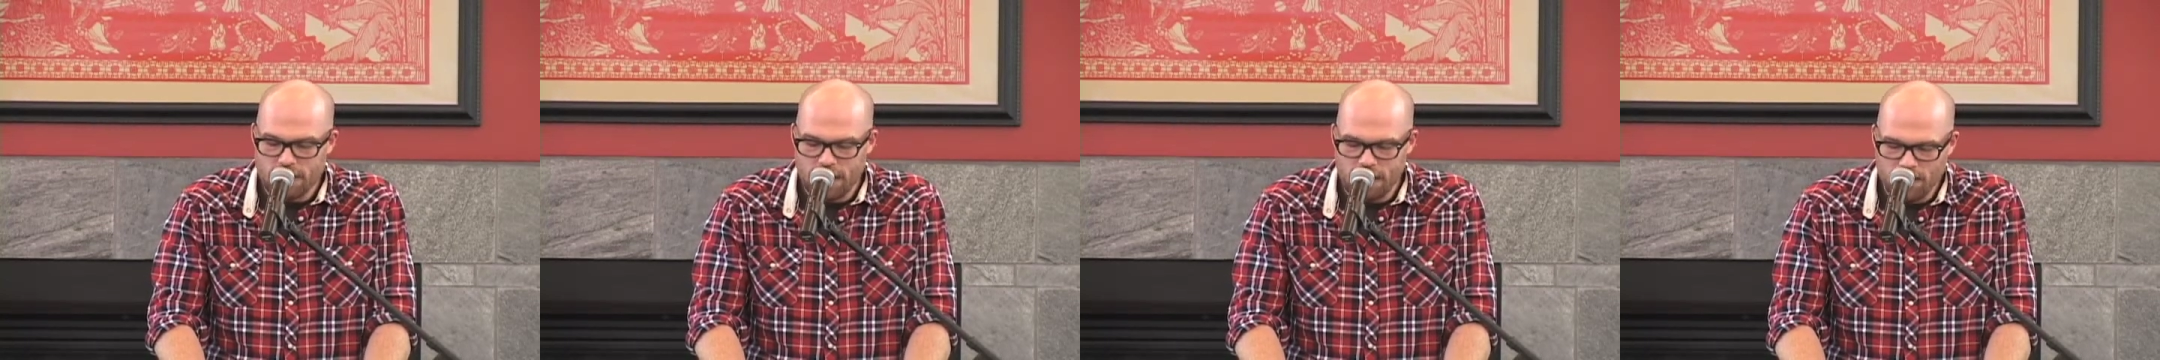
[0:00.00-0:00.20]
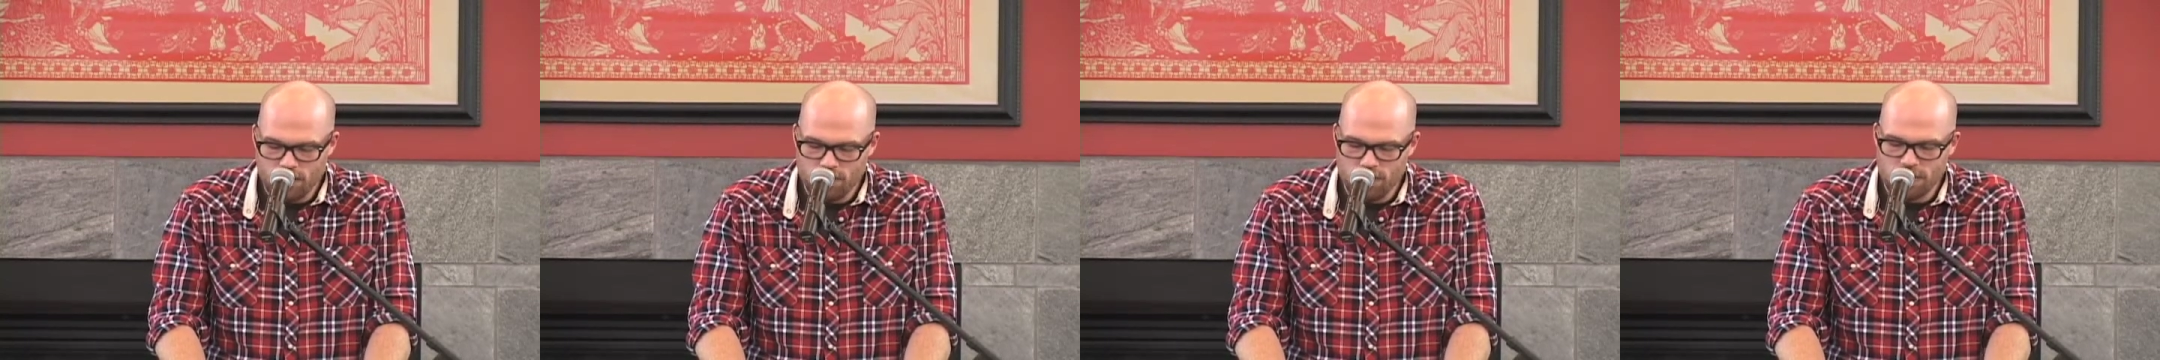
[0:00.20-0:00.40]

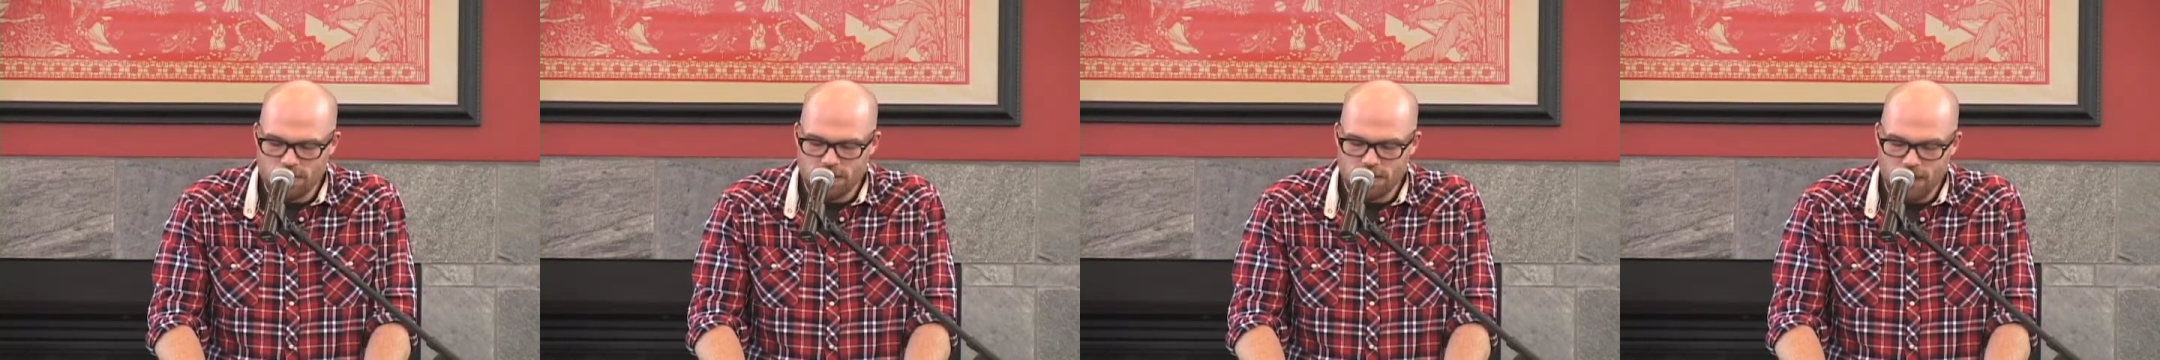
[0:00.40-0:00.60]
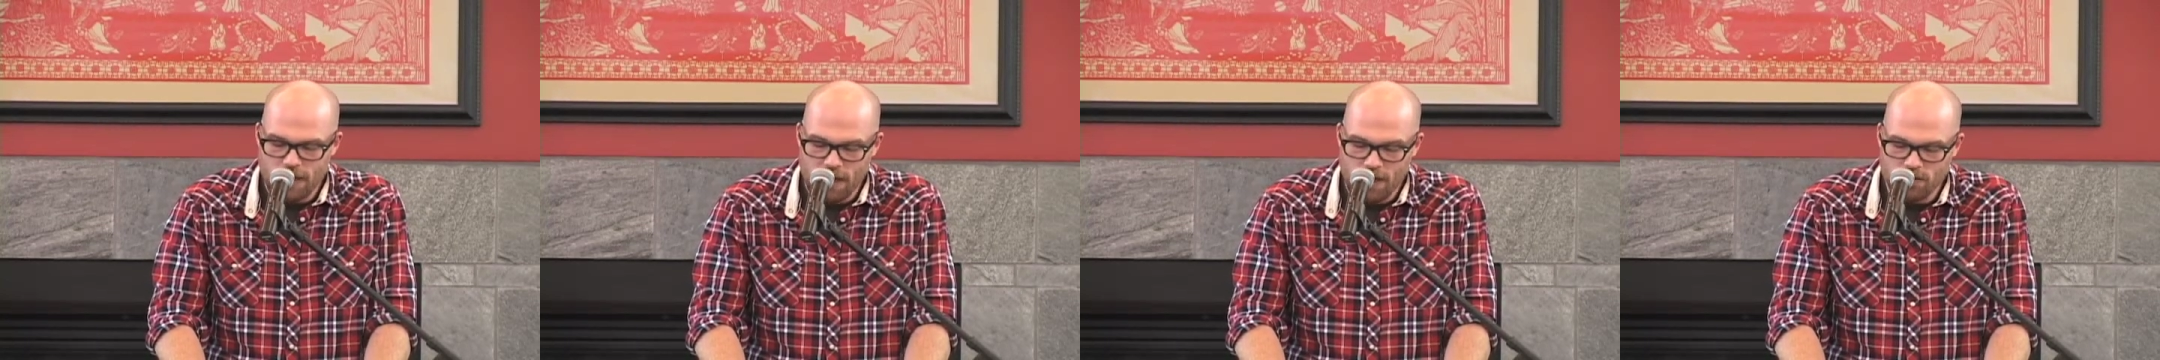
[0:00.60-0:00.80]
hundreds
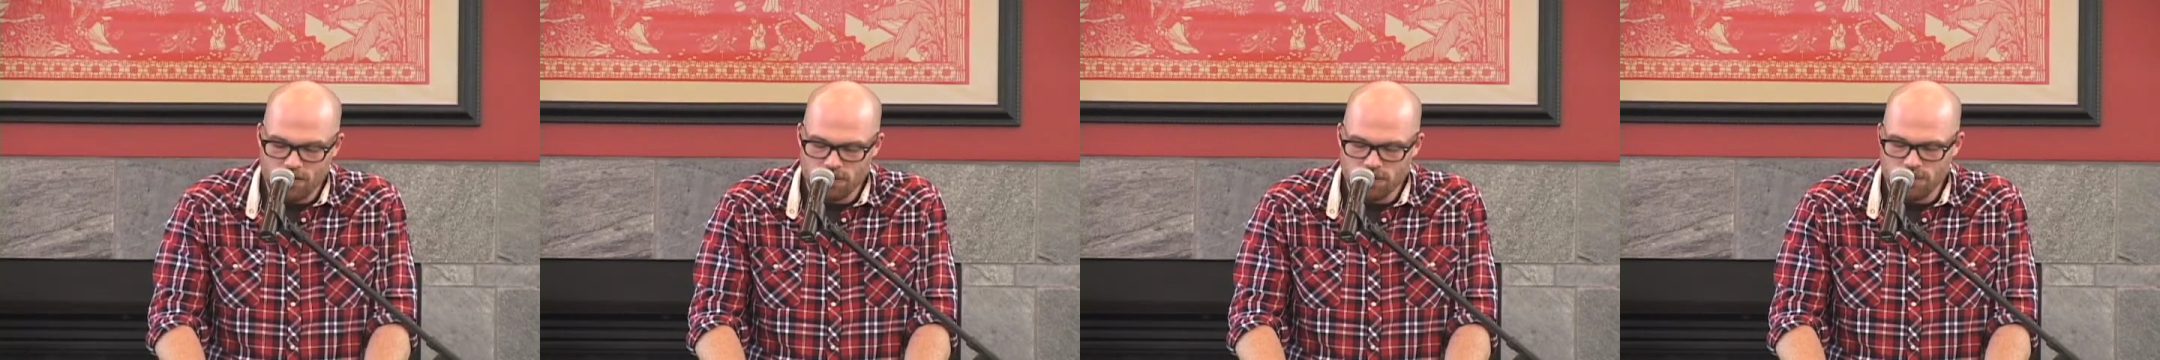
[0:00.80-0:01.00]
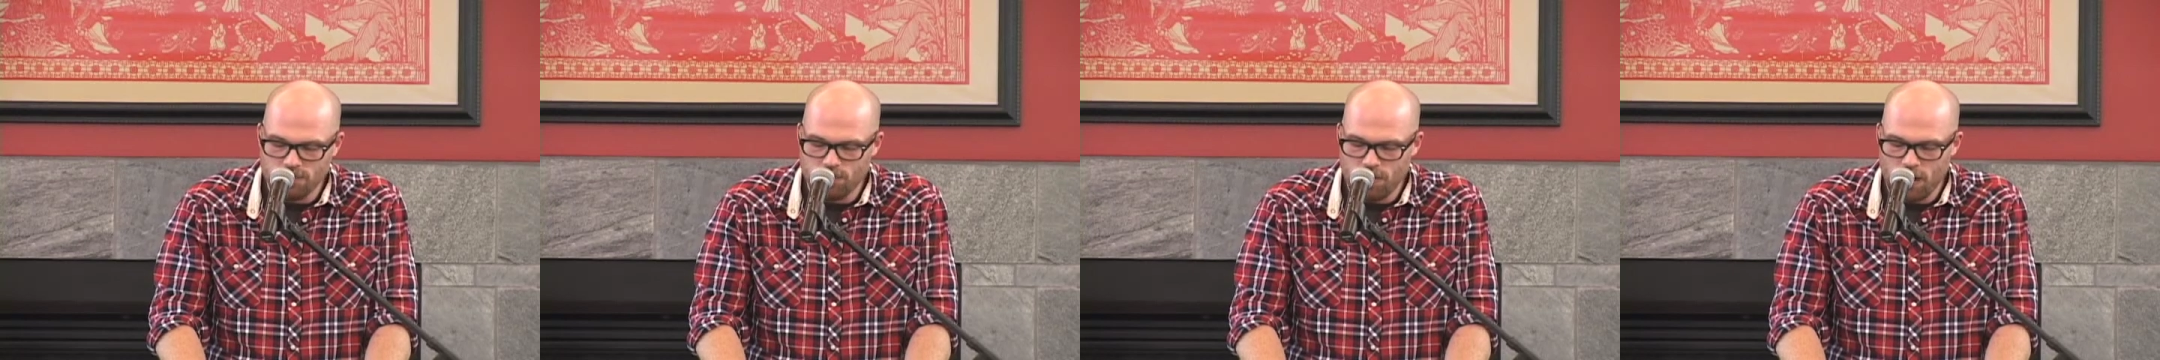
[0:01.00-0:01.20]
and
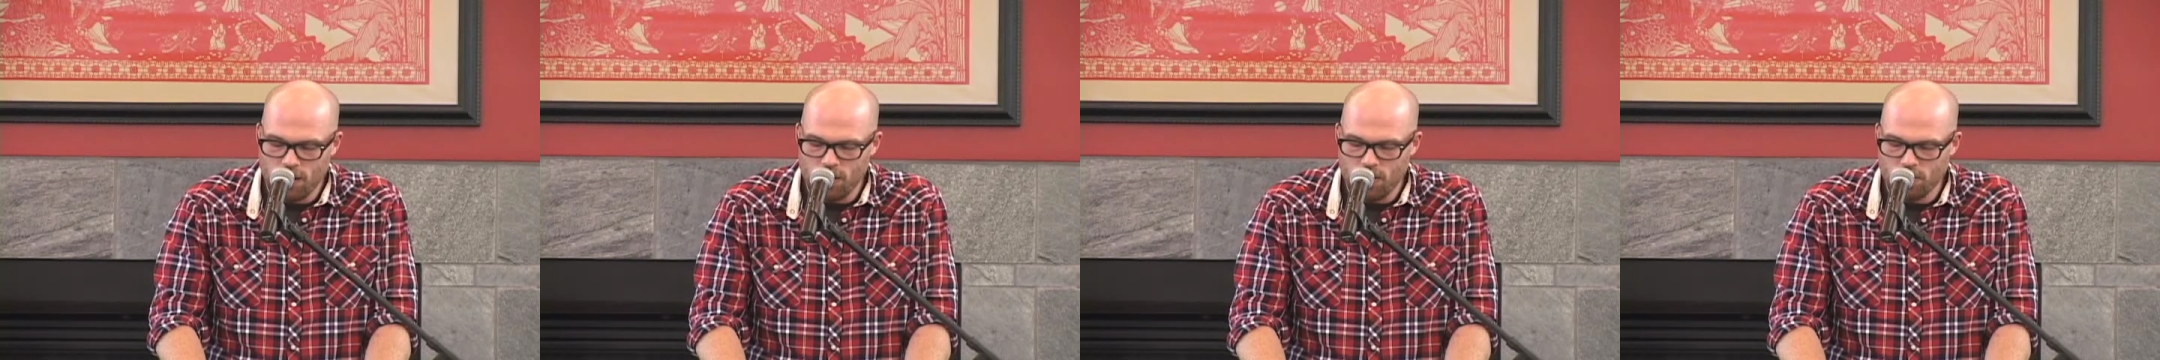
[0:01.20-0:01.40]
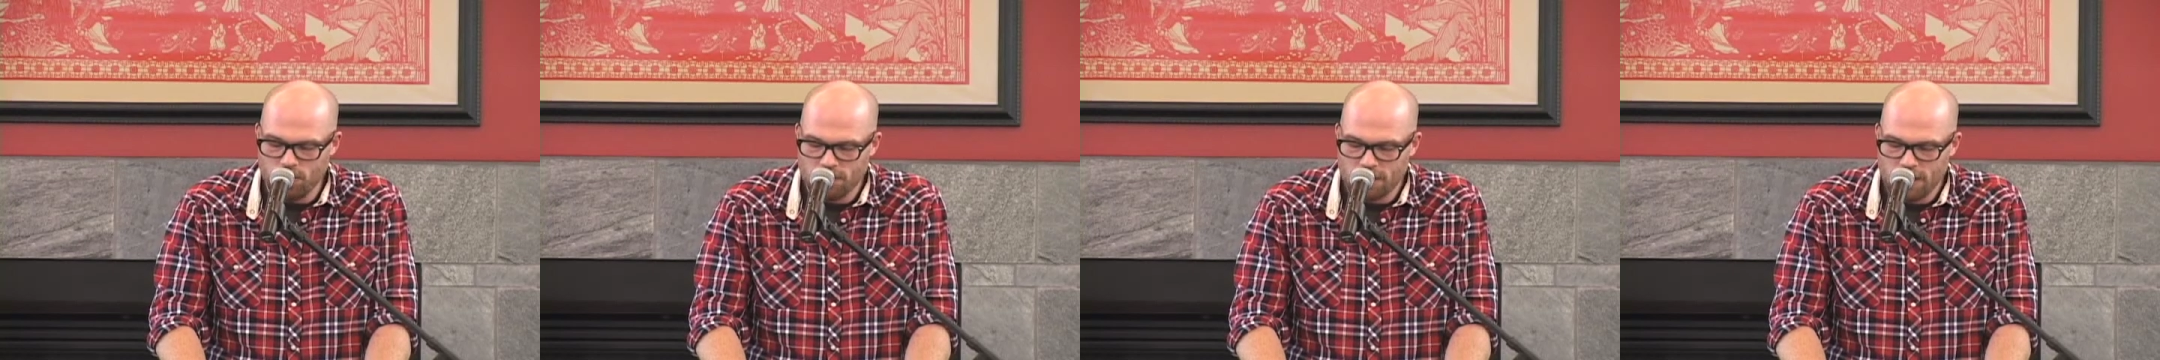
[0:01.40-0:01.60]
hundreds of
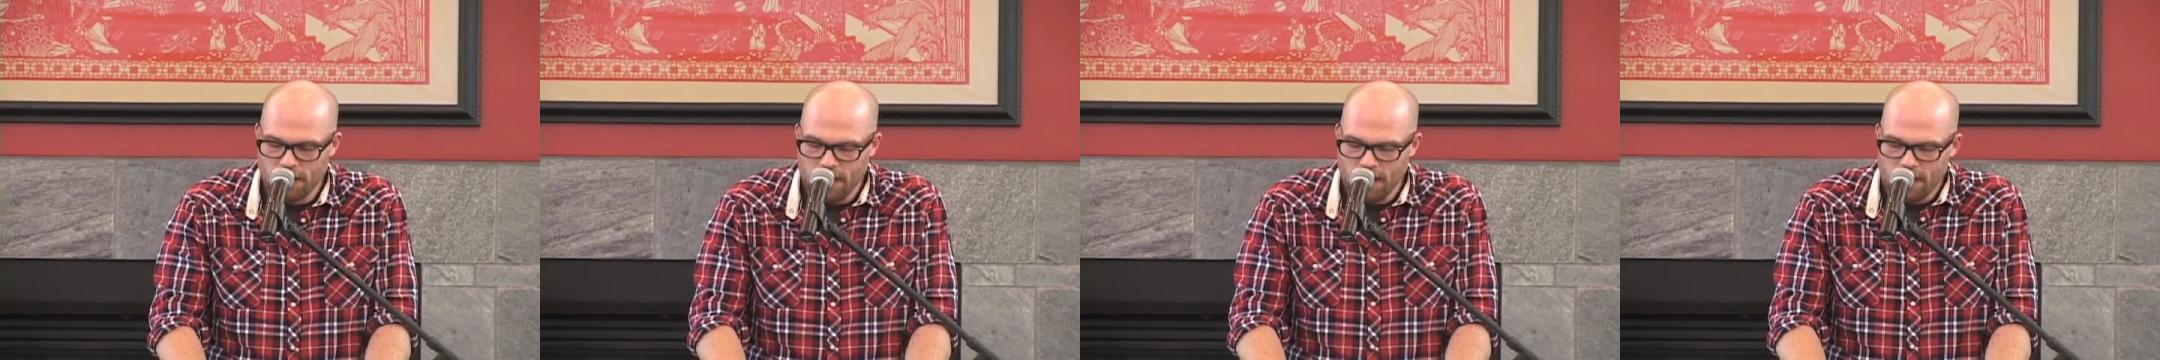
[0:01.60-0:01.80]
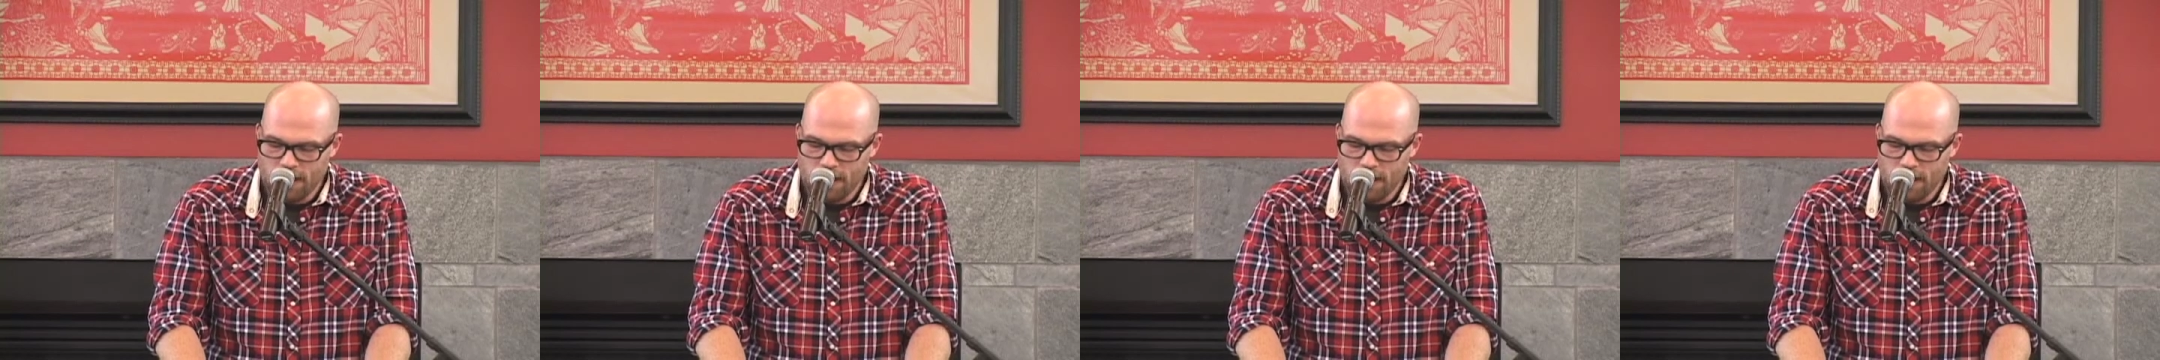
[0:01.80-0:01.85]
poems.